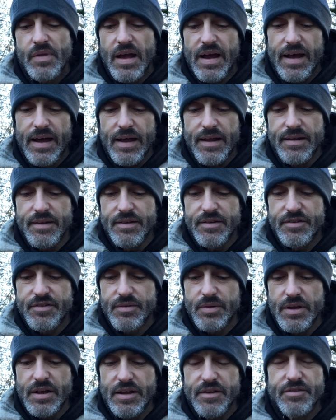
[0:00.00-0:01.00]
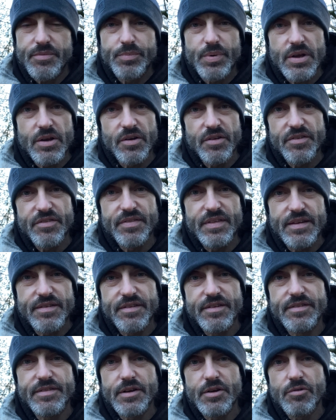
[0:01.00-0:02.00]
And it's because this
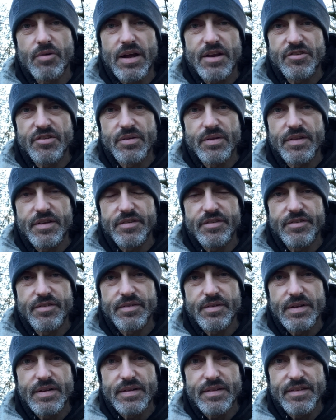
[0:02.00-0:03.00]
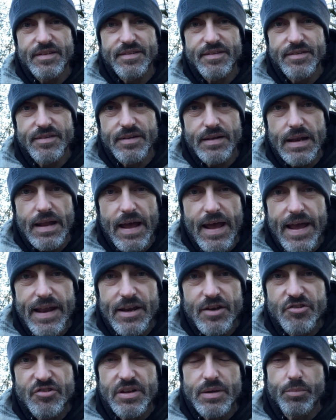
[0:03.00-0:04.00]
is a gradual, this is a, this is an
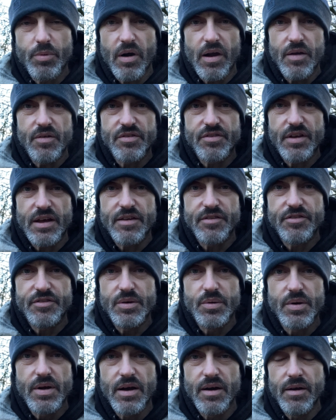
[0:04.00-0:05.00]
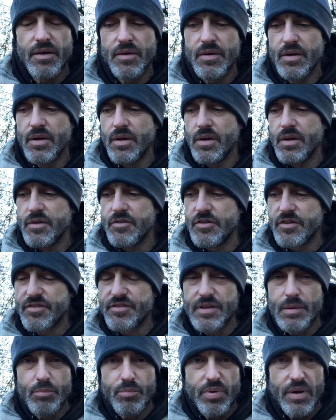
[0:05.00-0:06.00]
energy process. You can't just
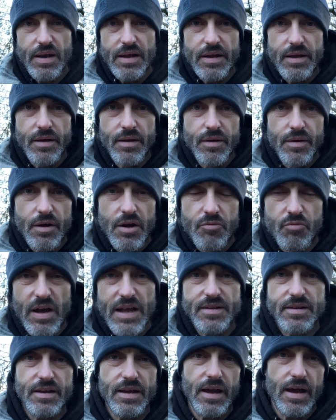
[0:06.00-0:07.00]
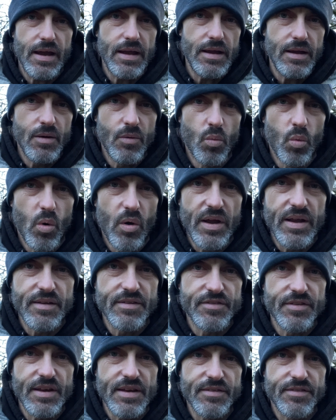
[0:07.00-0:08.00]
simply eradicate what
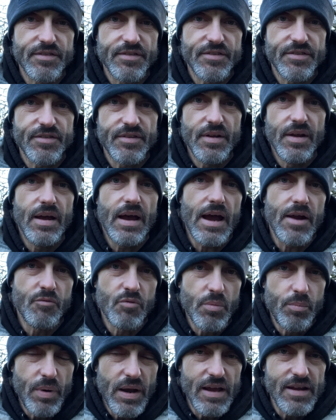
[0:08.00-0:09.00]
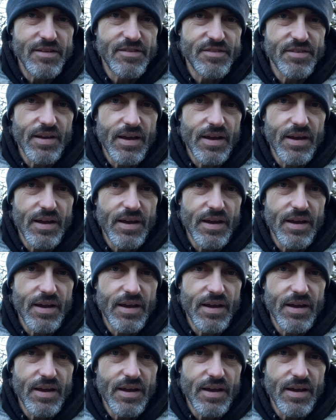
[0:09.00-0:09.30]
exists and replace